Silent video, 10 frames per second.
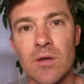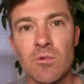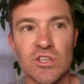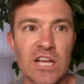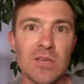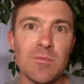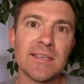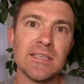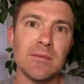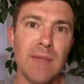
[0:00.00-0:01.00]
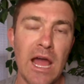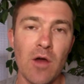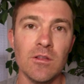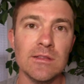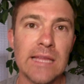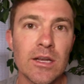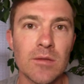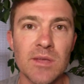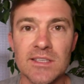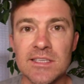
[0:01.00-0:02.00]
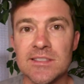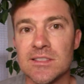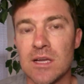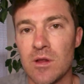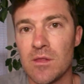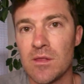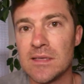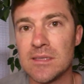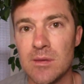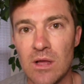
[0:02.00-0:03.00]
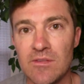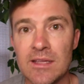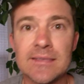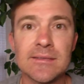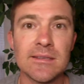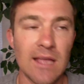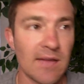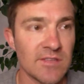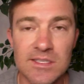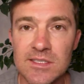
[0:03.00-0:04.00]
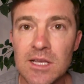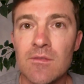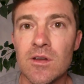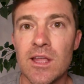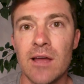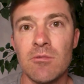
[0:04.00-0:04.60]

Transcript: which actually makes him now the leader because he's discovering things that people haven't haven't discovered yet,